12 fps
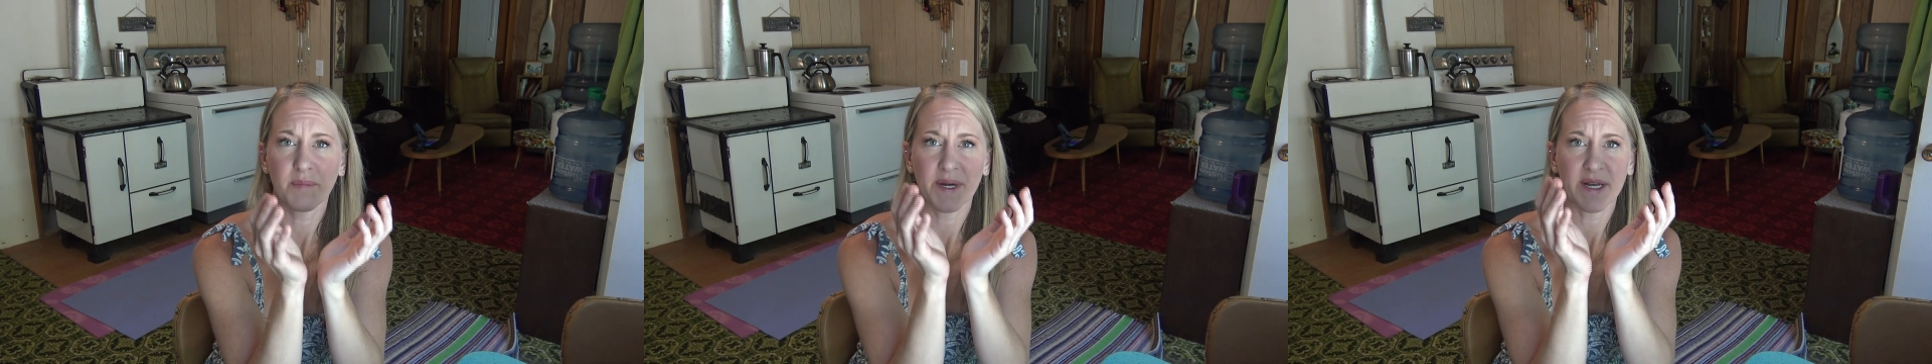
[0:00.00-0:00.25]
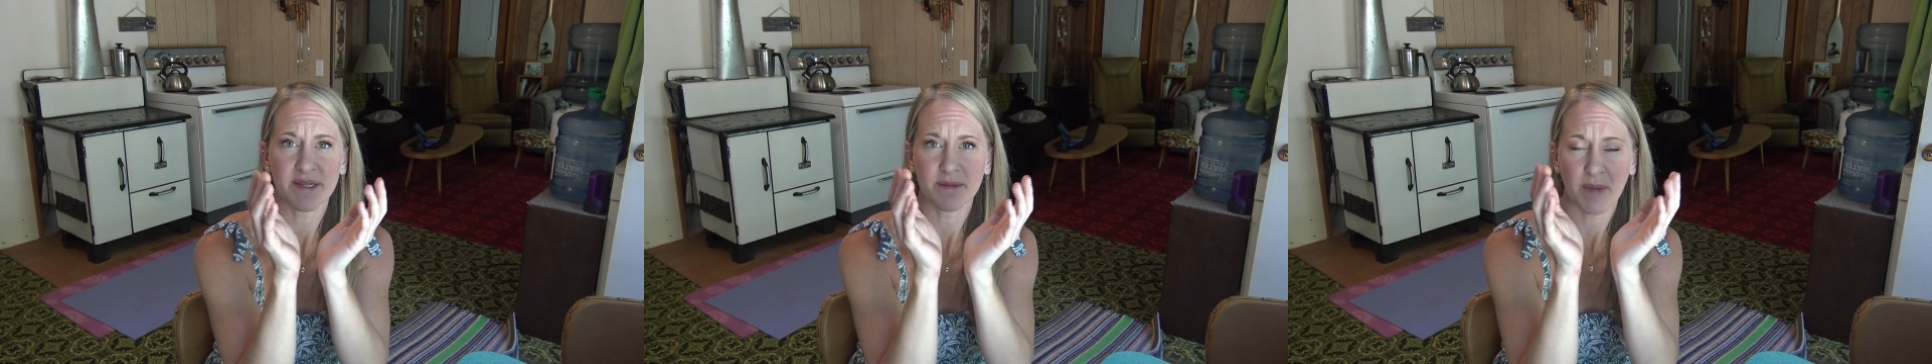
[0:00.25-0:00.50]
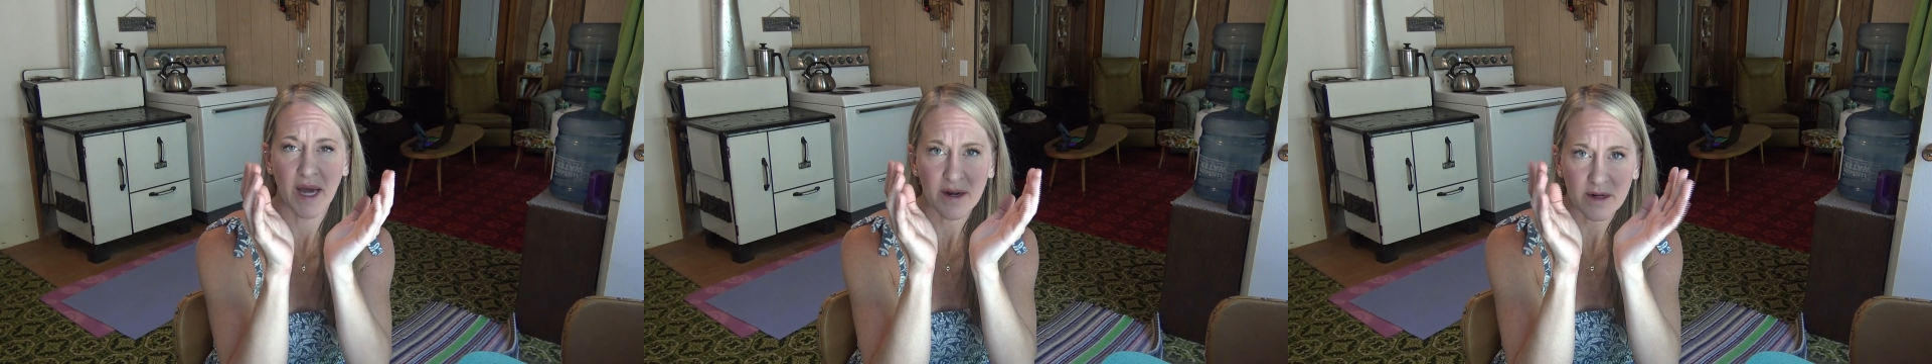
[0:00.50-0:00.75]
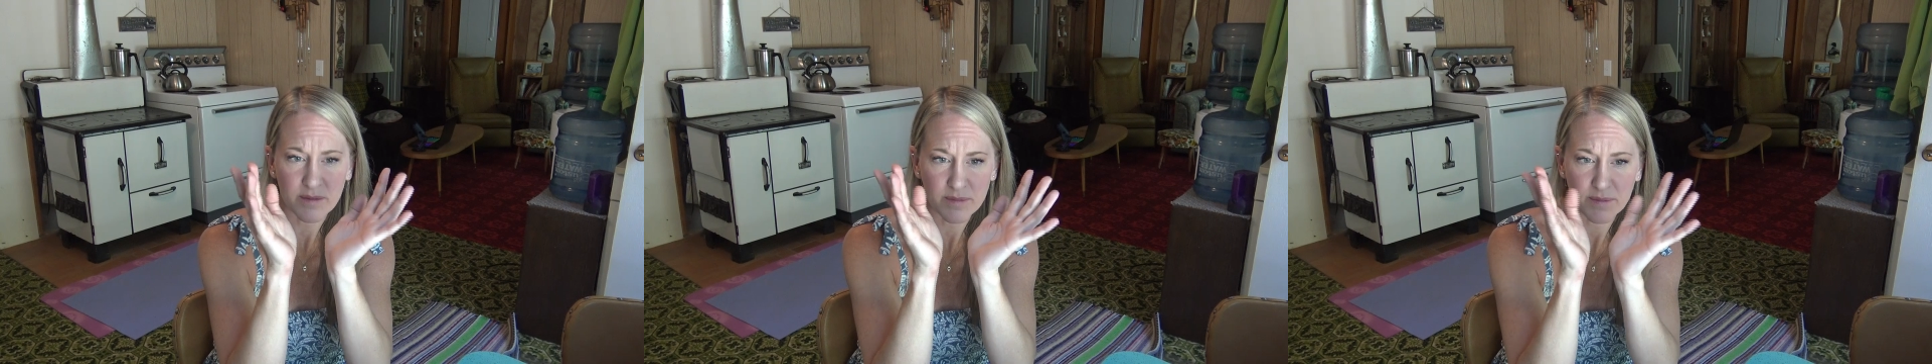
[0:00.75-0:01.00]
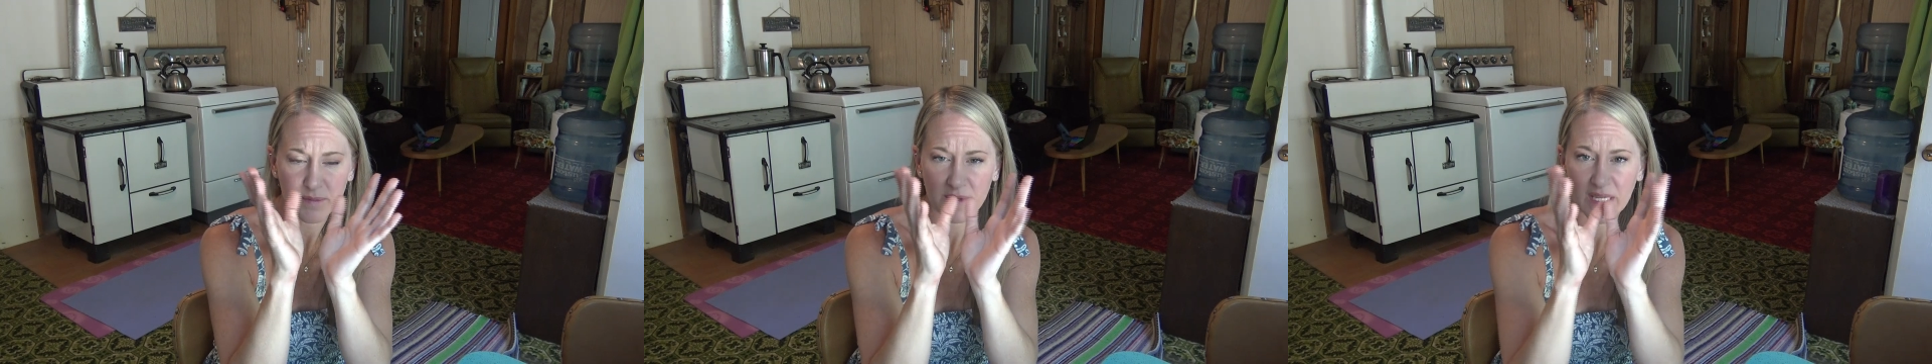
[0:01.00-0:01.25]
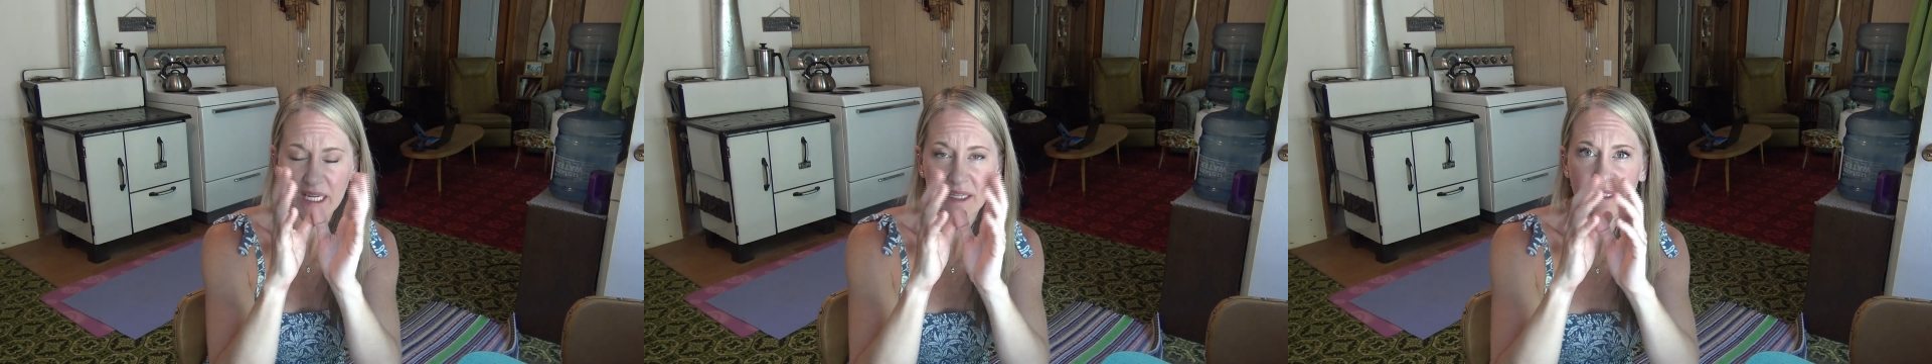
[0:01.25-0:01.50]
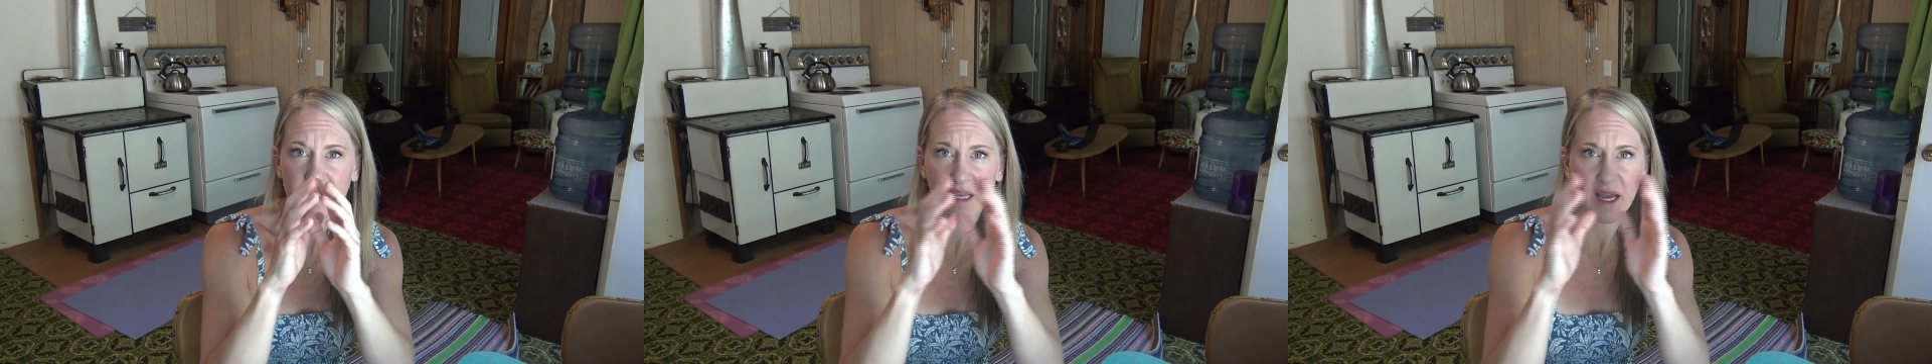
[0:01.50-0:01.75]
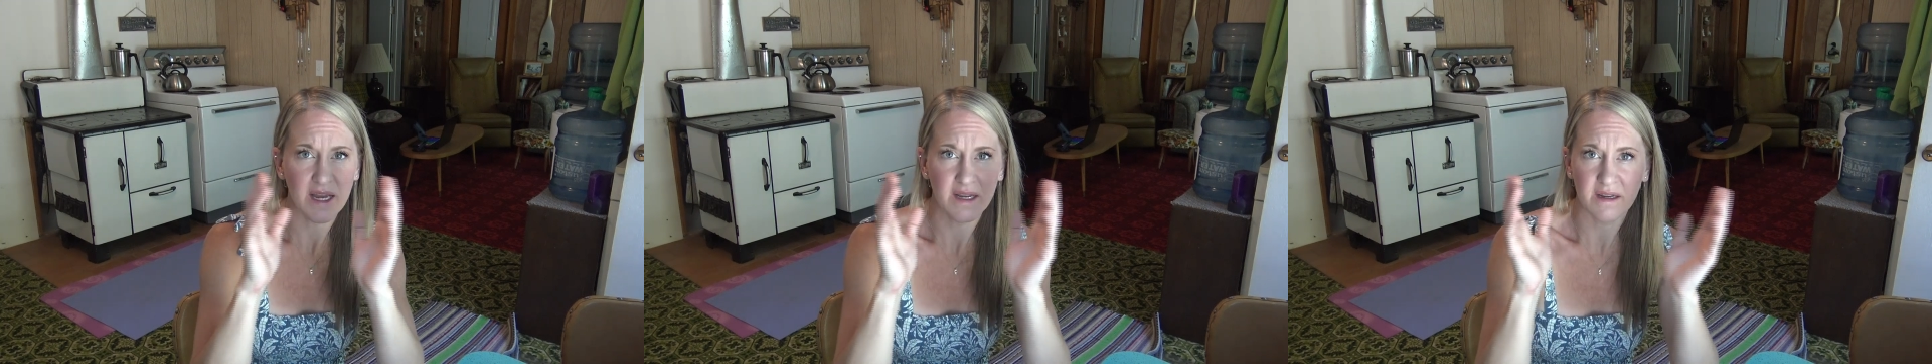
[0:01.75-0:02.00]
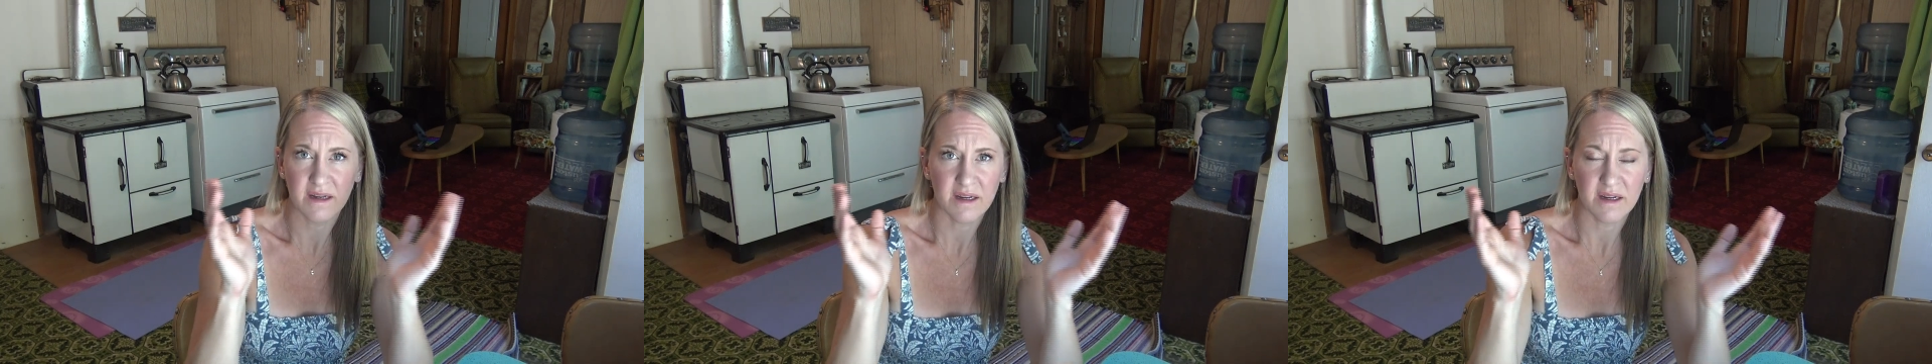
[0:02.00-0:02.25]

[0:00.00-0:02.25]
But it doesn't matter. The inside